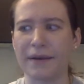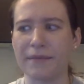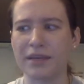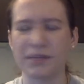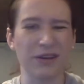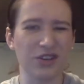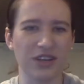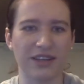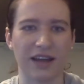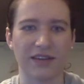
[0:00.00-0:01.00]

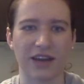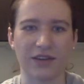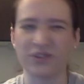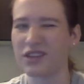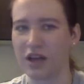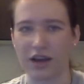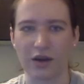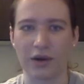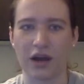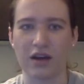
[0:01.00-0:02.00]
especially downtown, there's a lot
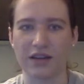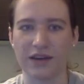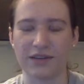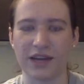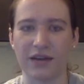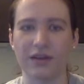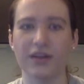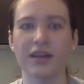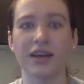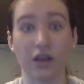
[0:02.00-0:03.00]
going on downtown,
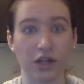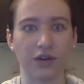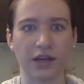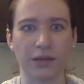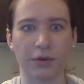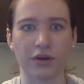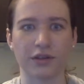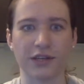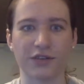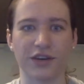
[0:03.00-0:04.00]
including the Pearl
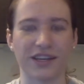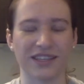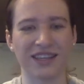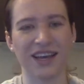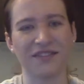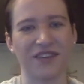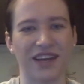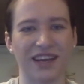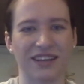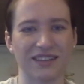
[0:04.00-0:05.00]
District. It's kind of
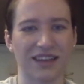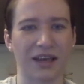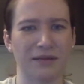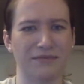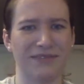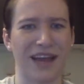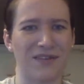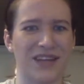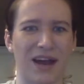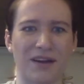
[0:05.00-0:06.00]
funny because like
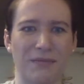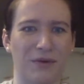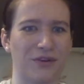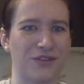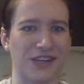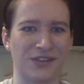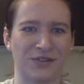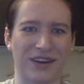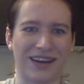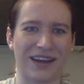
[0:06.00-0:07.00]
downtown and Pearl
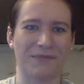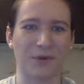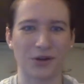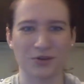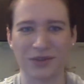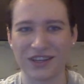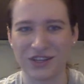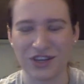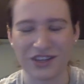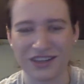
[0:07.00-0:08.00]
District kind of merge with
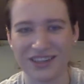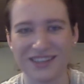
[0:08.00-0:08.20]
each other.